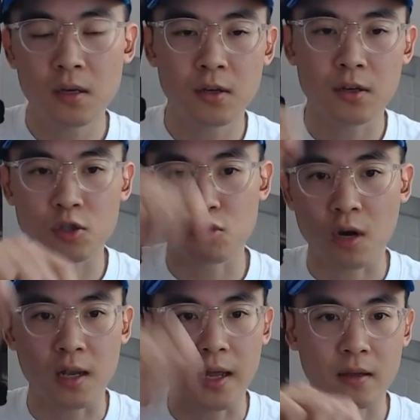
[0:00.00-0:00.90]
you can
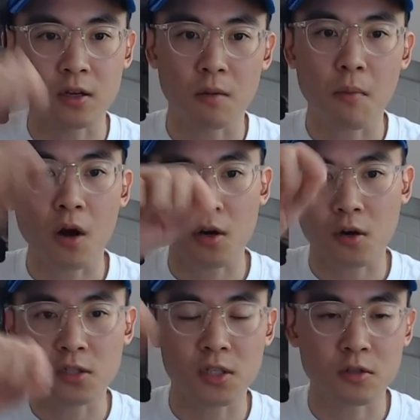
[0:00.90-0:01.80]
draw like,
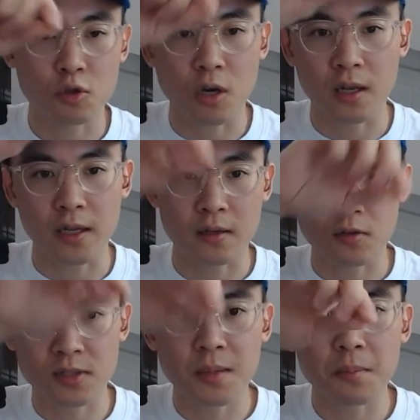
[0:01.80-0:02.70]
markers, you can draw like
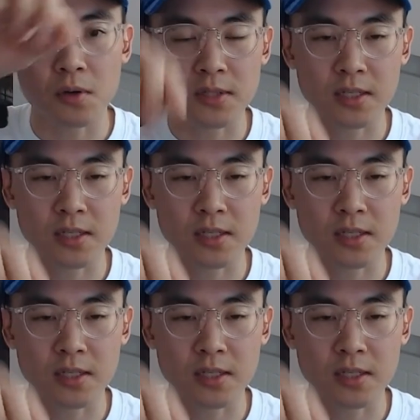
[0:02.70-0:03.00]
little symbols.